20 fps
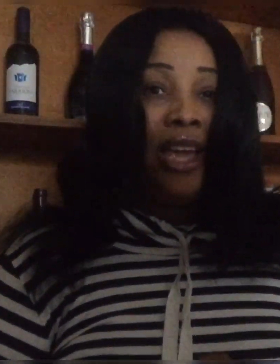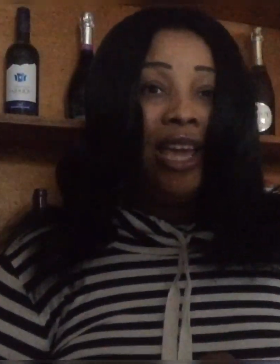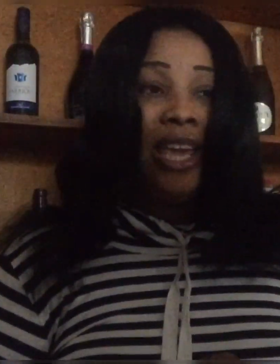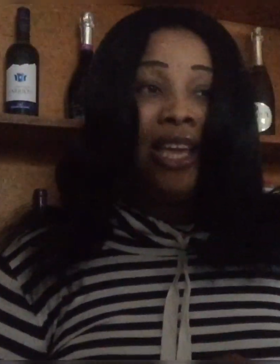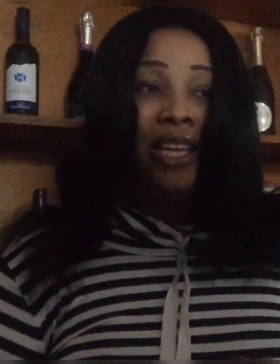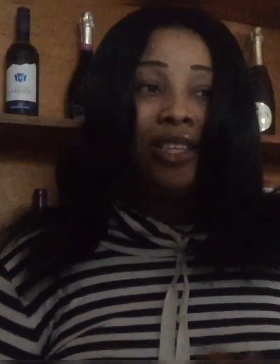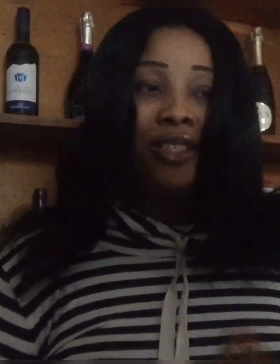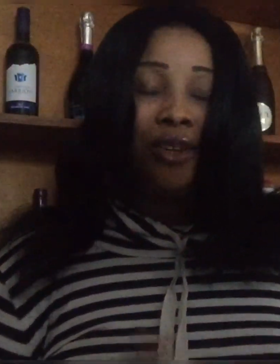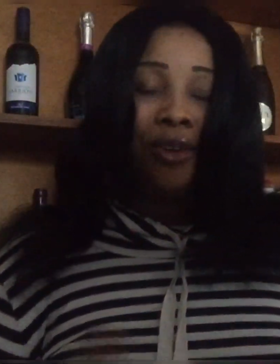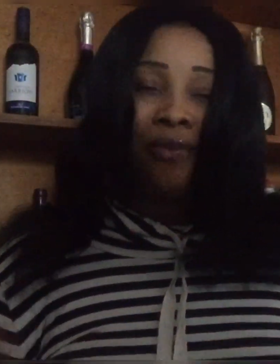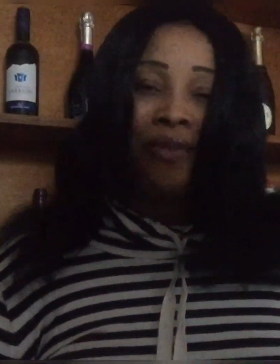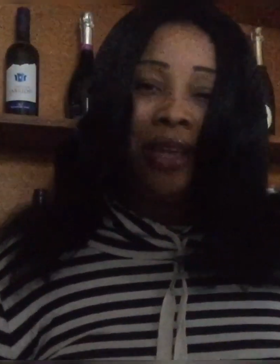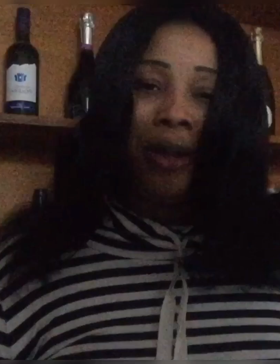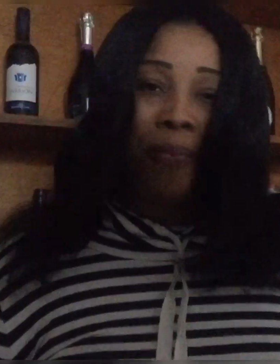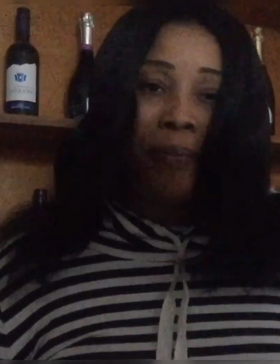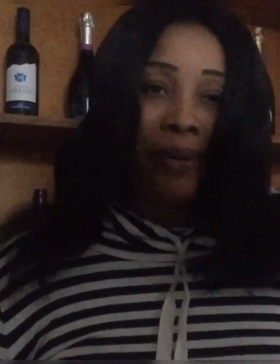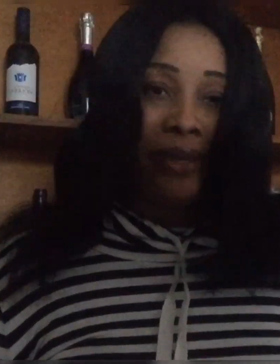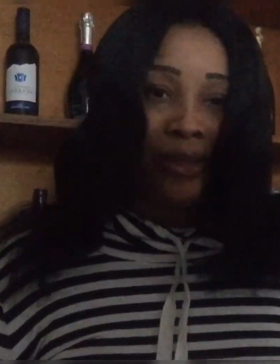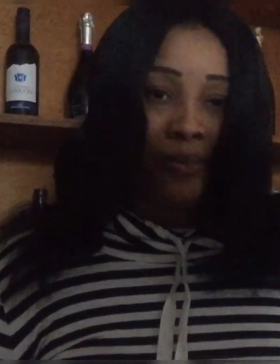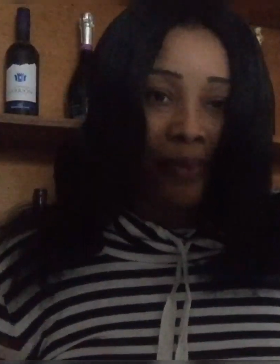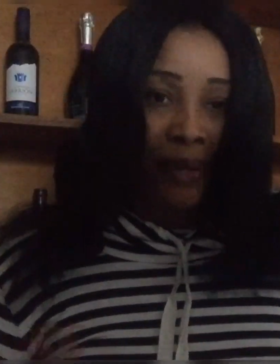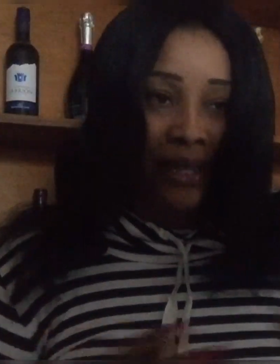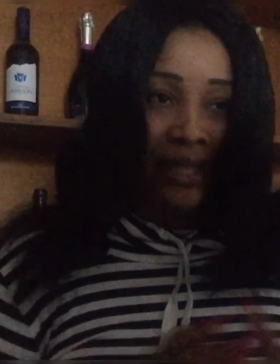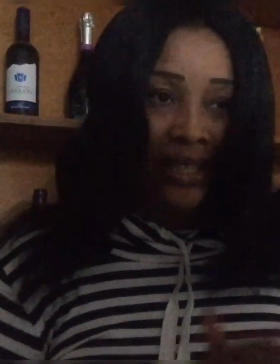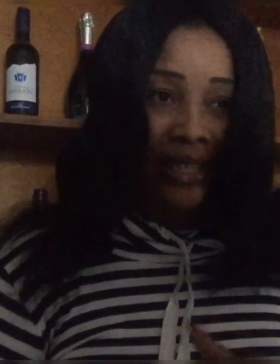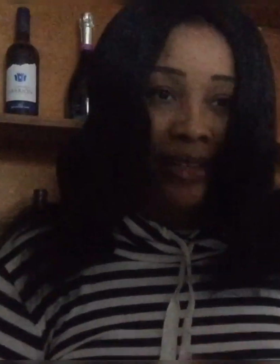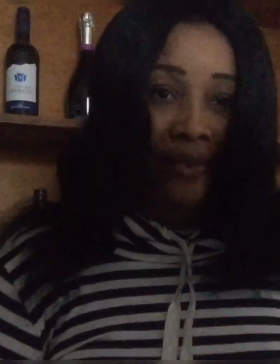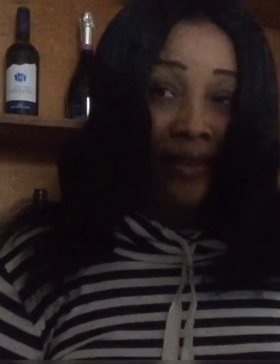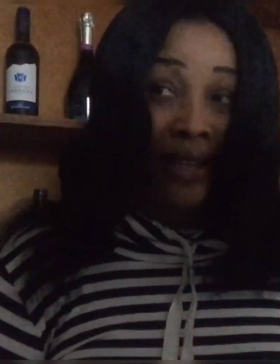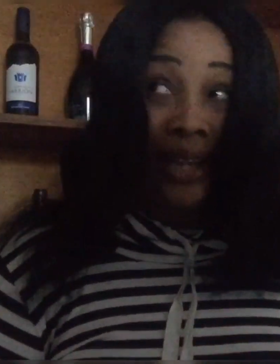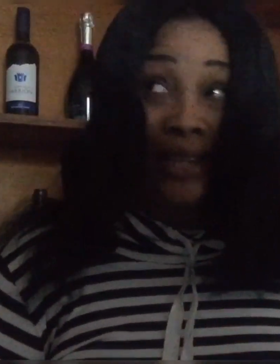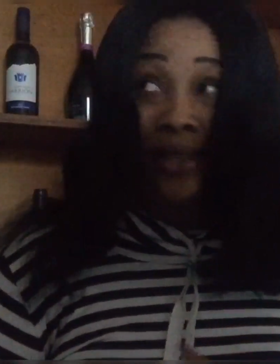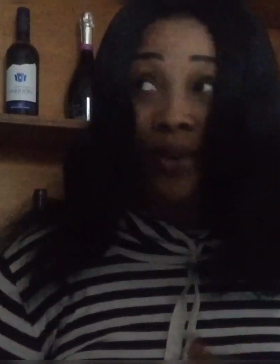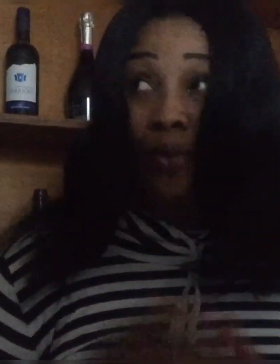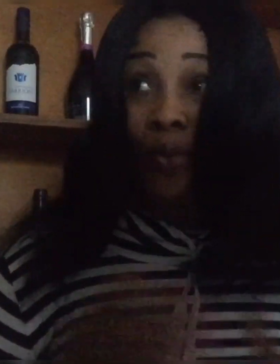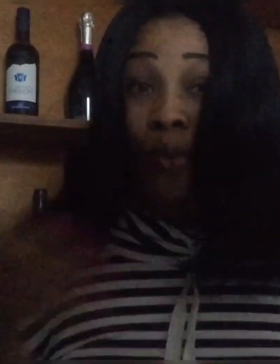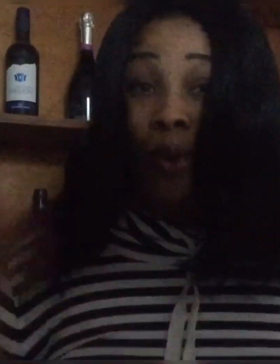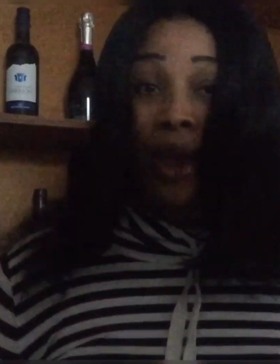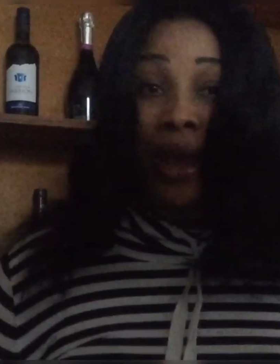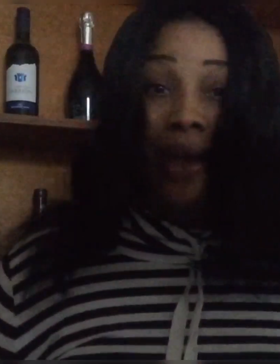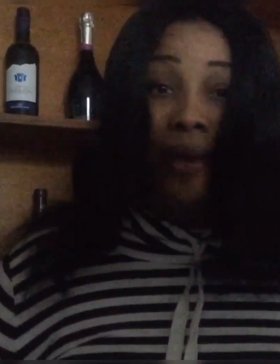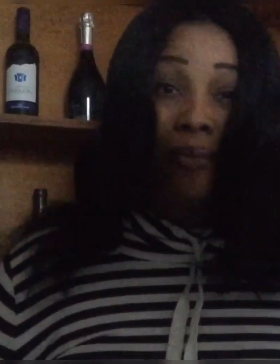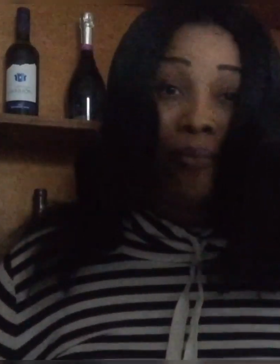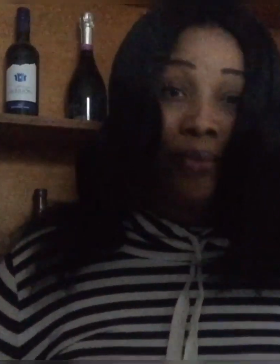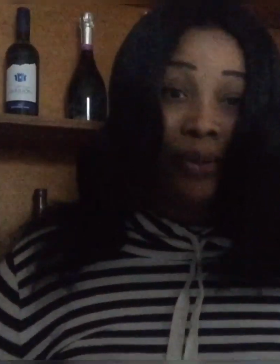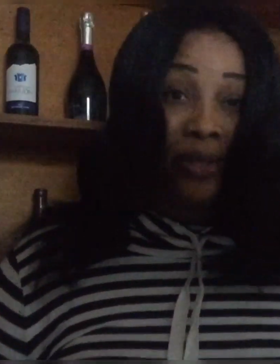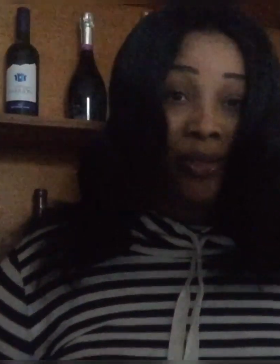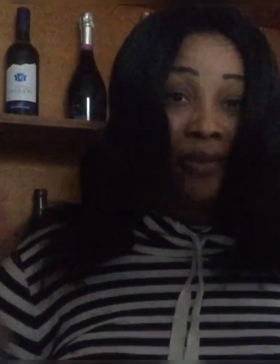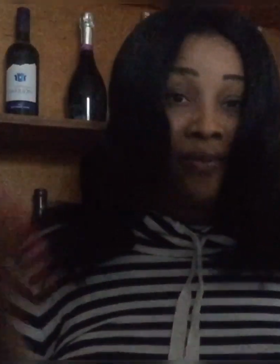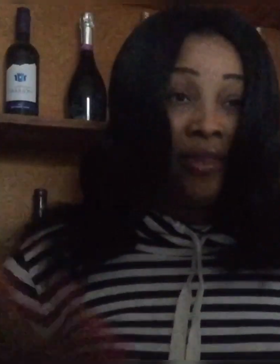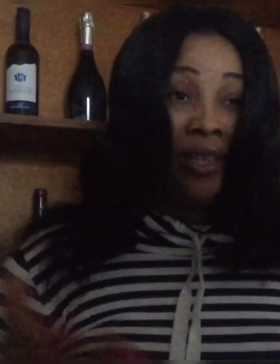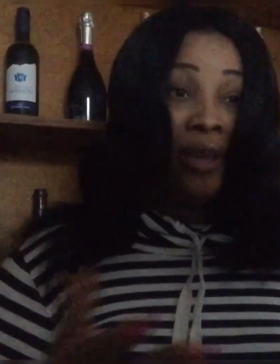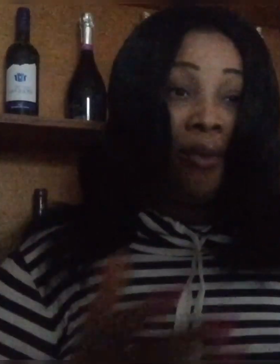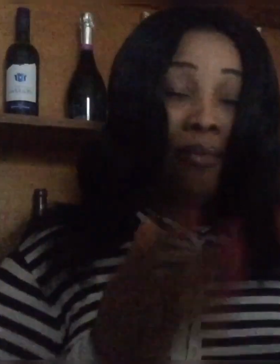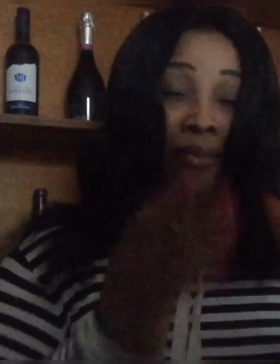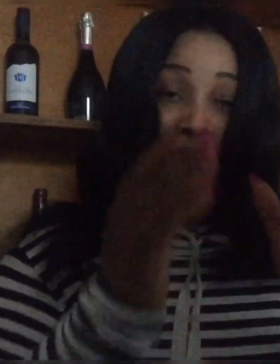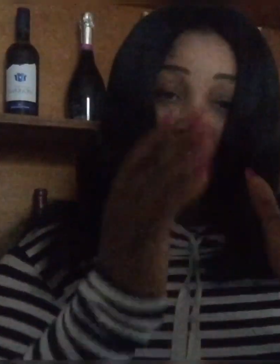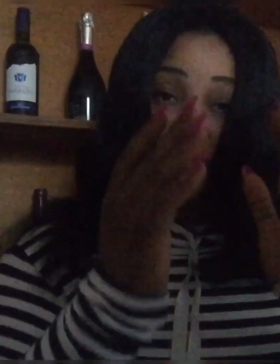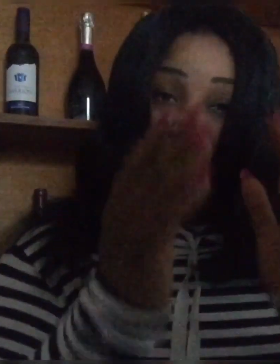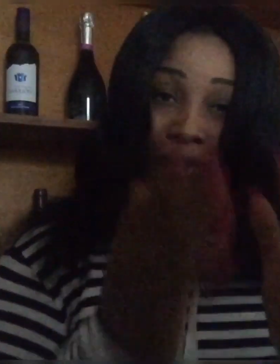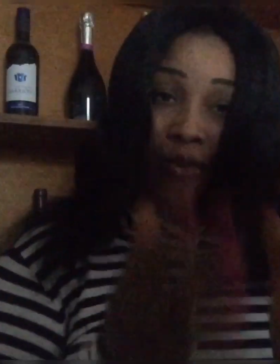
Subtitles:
each of their perspectives, as in where both of them